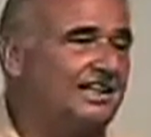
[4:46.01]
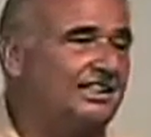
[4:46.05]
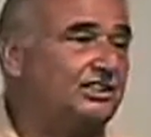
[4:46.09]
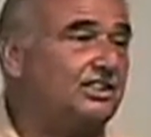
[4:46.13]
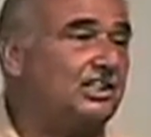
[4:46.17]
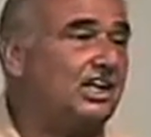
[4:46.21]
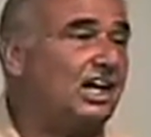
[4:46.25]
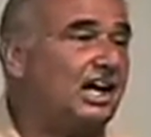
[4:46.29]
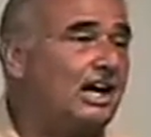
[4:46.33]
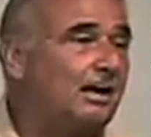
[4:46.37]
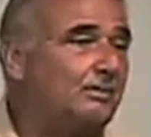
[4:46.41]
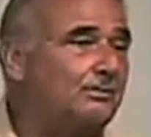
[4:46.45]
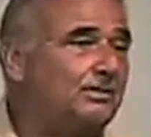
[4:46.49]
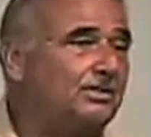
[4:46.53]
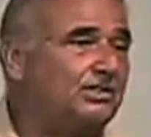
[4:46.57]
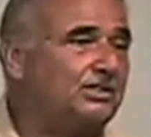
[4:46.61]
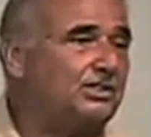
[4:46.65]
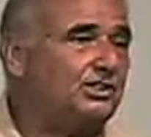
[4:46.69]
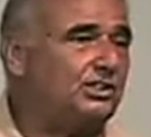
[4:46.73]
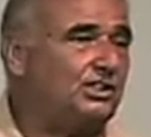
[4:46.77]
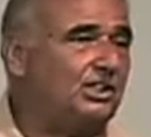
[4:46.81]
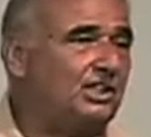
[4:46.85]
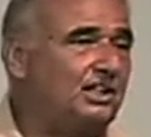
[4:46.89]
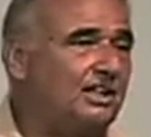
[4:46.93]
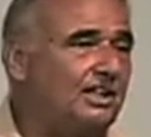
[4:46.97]
top of the
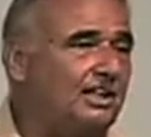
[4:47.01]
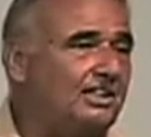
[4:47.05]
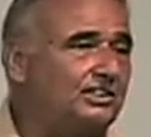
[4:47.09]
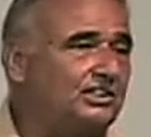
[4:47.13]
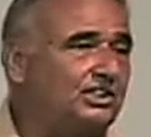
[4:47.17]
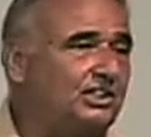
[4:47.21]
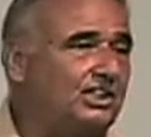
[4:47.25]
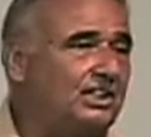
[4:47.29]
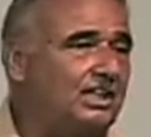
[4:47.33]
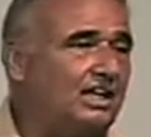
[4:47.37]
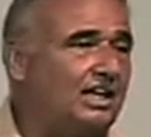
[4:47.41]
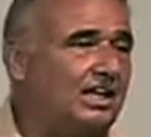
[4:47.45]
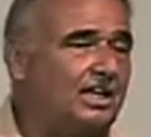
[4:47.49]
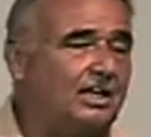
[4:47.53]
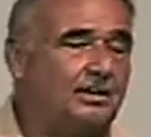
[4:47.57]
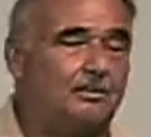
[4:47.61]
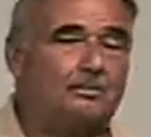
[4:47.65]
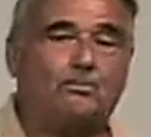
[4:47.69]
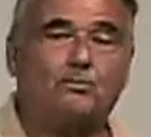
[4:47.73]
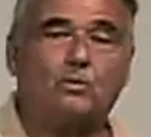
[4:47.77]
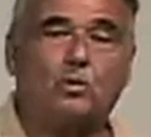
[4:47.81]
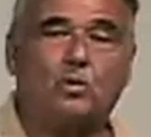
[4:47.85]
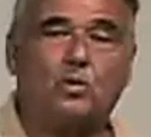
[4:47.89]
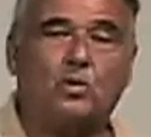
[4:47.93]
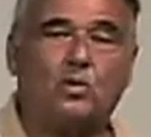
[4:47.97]
geologic
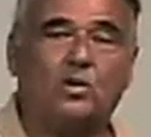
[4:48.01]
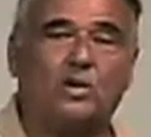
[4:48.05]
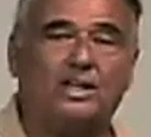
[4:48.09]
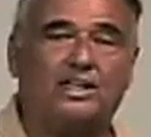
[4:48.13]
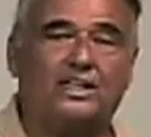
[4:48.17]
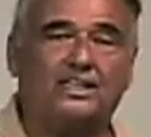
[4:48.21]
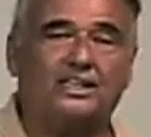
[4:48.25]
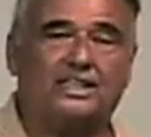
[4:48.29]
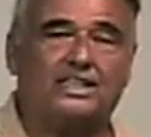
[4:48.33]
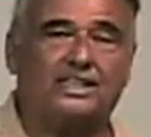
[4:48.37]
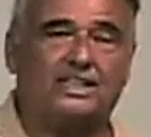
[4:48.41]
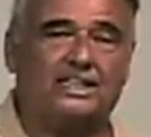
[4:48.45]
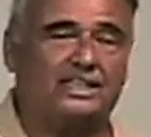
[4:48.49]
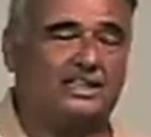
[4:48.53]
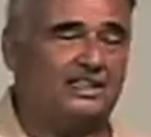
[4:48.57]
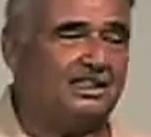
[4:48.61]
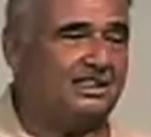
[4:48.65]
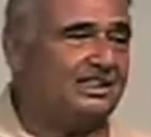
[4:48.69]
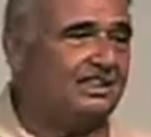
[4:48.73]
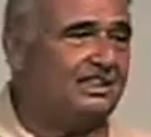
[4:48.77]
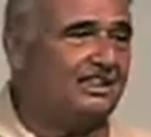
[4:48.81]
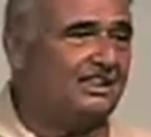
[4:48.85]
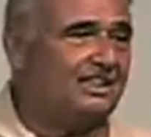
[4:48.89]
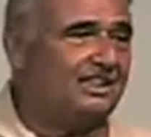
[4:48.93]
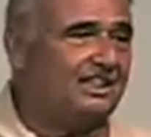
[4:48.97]
column, more in the
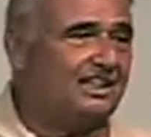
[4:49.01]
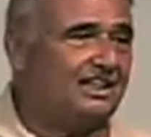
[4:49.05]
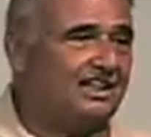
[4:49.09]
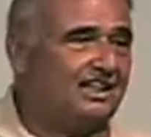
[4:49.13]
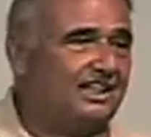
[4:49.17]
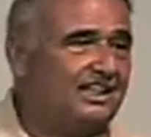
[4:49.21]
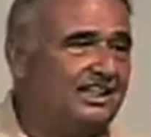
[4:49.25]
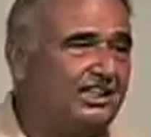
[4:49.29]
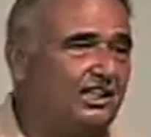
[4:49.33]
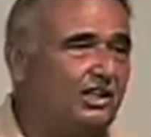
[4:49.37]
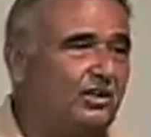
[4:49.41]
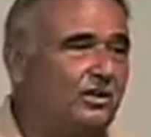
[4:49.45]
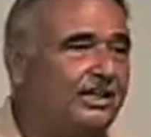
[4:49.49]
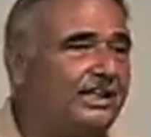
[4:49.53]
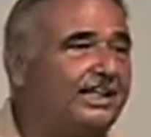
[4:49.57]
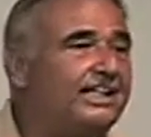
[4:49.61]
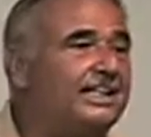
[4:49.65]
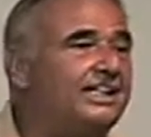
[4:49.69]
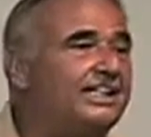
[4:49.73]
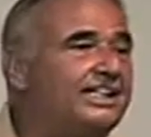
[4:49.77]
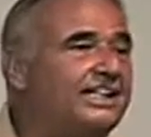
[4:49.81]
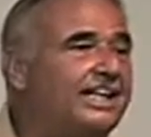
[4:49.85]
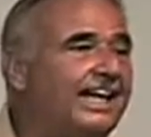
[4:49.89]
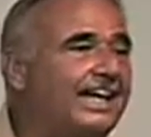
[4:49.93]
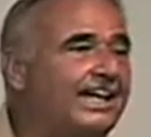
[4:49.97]
an
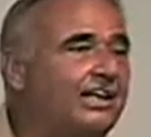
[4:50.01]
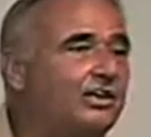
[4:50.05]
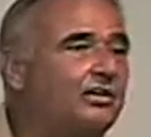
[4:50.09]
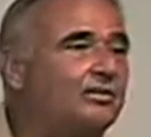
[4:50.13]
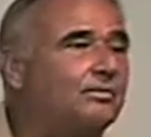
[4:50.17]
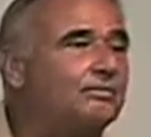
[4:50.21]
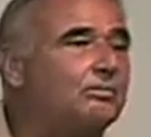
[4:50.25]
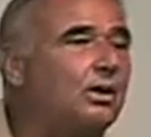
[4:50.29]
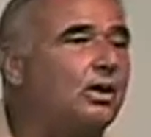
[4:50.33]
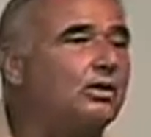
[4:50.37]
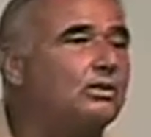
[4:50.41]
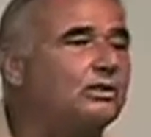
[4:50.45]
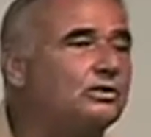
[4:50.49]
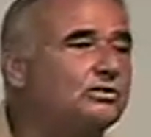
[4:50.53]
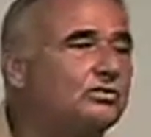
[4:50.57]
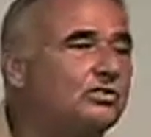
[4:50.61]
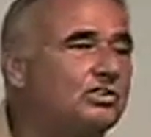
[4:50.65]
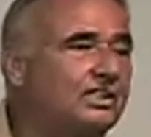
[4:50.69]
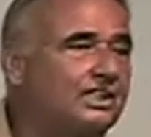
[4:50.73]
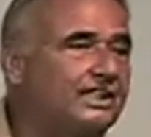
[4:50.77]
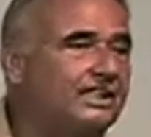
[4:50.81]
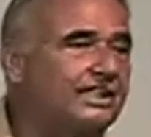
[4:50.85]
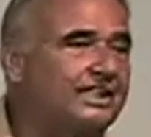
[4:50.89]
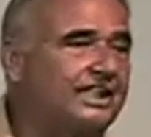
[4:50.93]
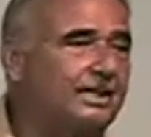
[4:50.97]
indicator of
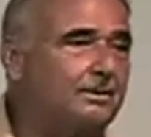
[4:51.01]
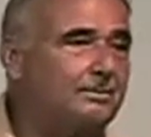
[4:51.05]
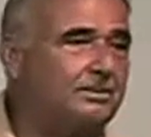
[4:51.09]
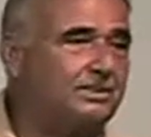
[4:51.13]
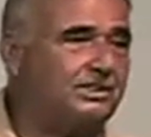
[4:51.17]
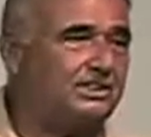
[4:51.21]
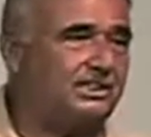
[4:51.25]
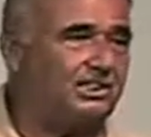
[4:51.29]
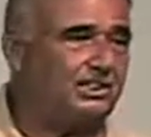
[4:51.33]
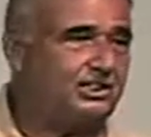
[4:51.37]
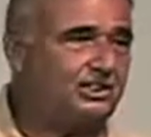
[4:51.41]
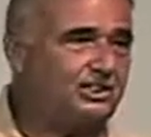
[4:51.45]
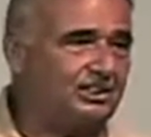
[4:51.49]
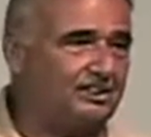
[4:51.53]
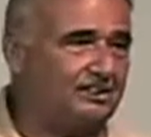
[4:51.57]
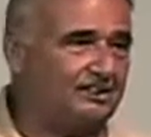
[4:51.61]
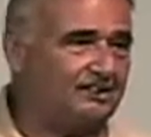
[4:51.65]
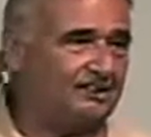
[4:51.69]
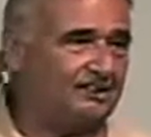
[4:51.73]
post-flood deposition.